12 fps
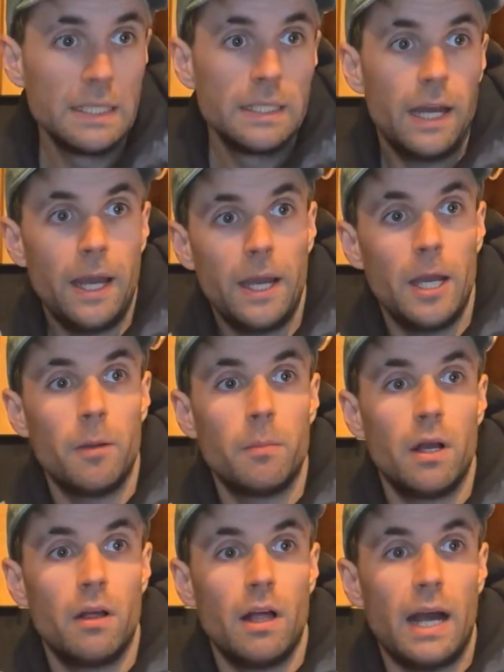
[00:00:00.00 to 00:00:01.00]

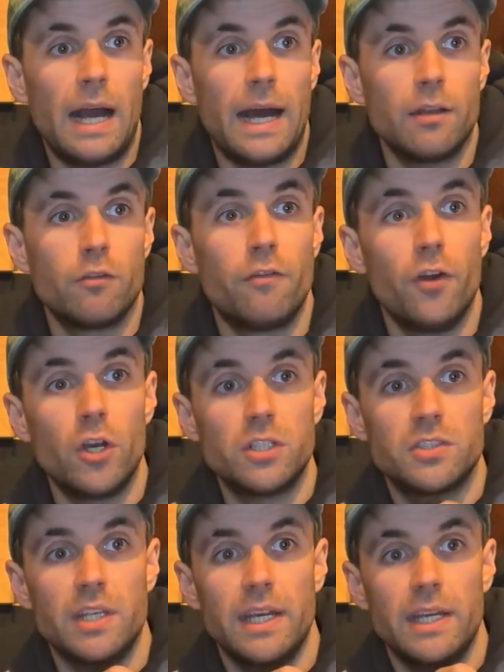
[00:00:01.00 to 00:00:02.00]
And
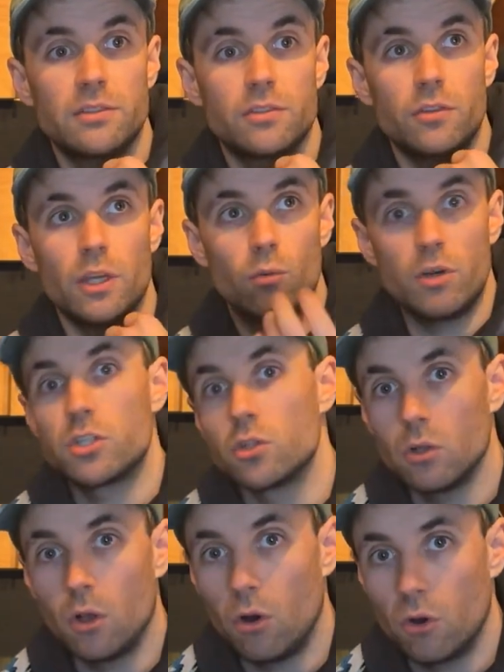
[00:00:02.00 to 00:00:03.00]
versus the
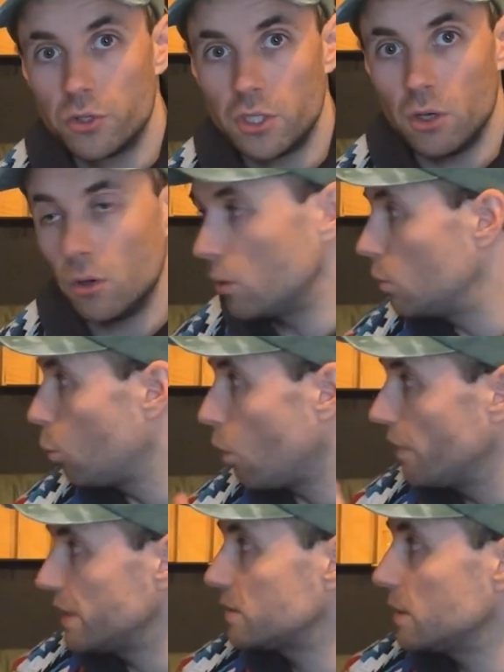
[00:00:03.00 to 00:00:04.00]
original audio, what
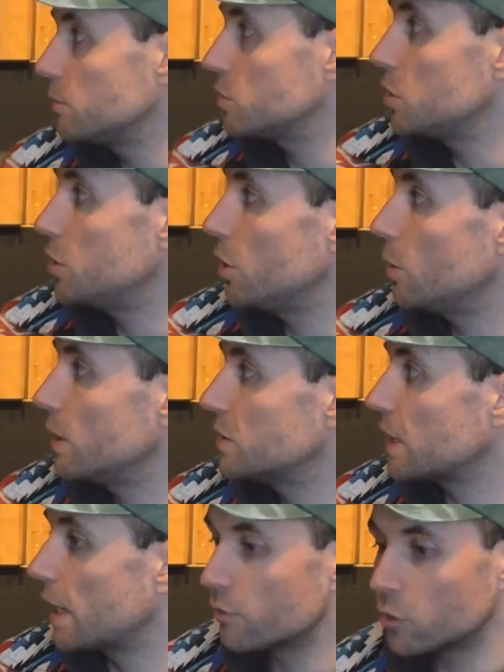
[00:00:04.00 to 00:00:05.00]
this seems to do is
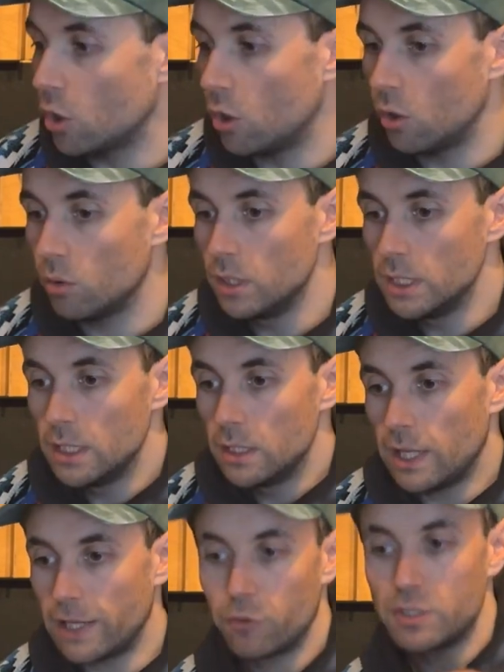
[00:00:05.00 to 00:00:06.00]
kind of go,
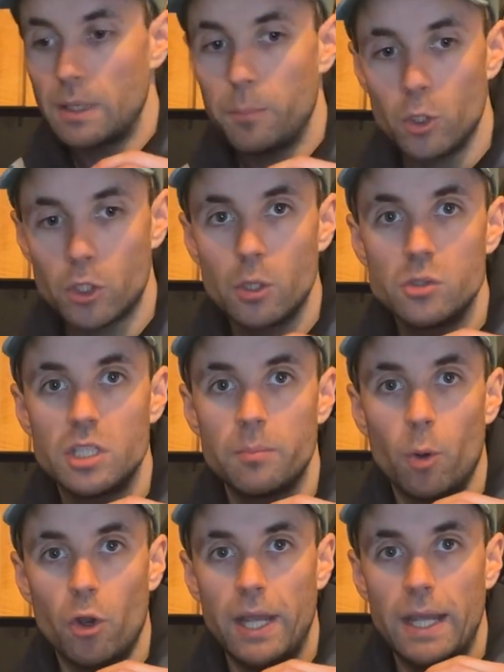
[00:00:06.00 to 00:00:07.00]
like for example, acoustic
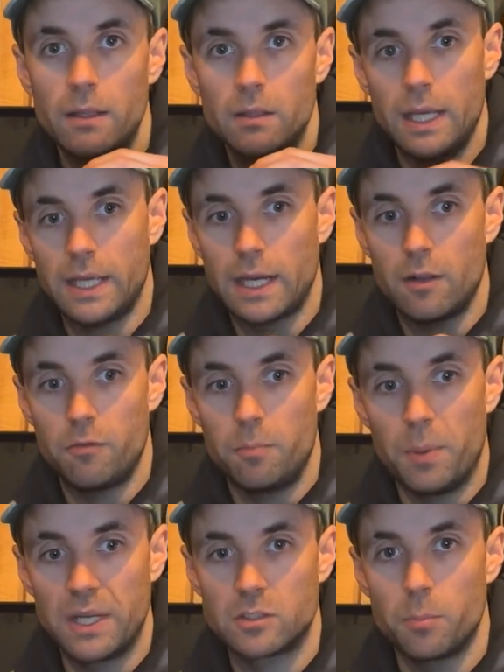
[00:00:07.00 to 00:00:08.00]
body, it kind of
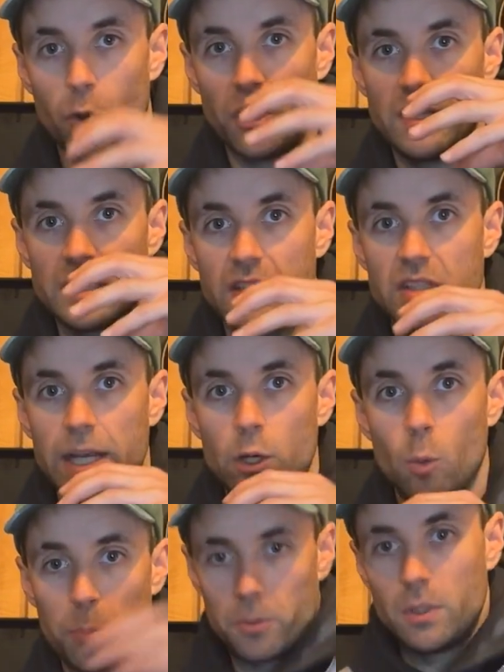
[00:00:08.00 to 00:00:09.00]
brings the body into sustain
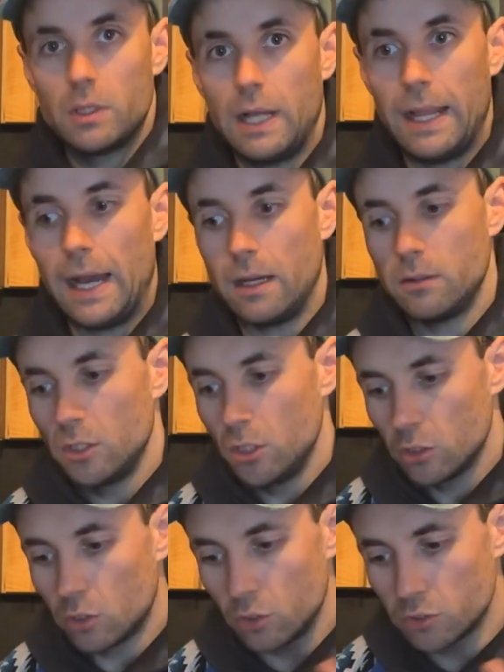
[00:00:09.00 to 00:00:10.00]
up like that,
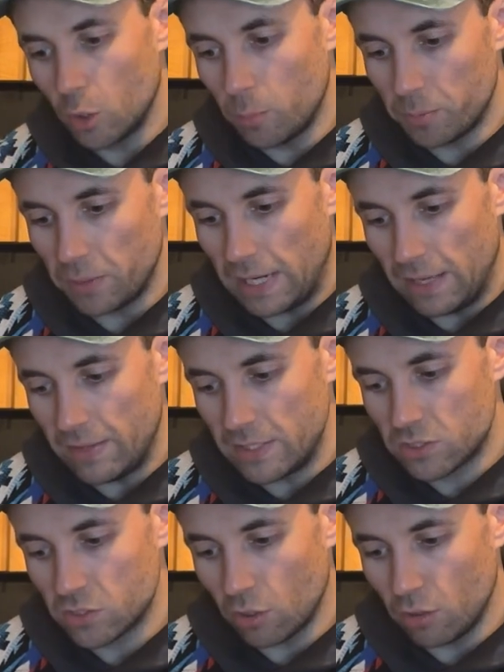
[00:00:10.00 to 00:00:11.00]
goes up, and then
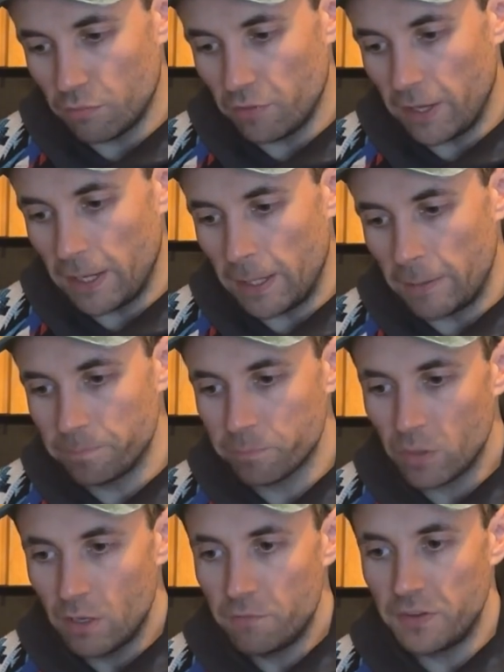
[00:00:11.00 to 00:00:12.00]
sort of
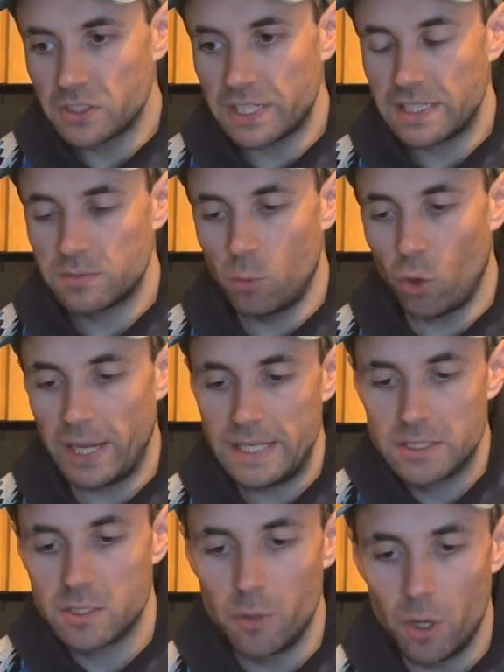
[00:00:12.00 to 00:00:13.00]
feels like it's more
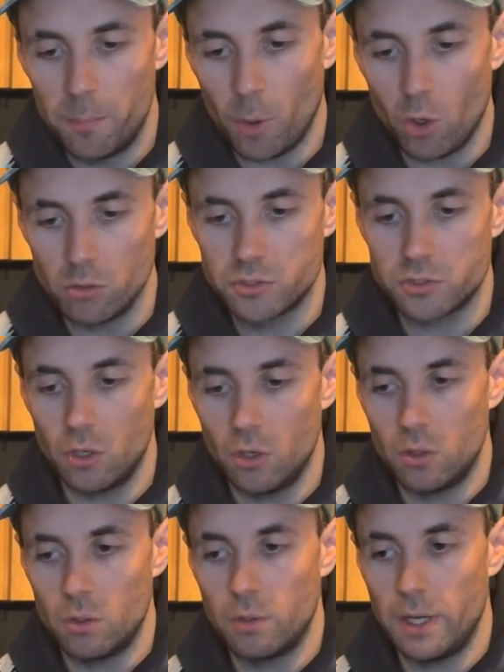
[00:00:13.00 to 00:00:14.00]
intimate, but
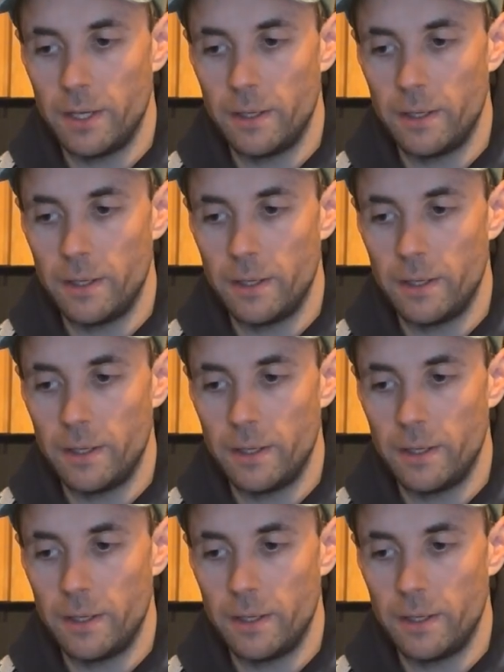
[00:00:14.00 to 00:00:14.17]
also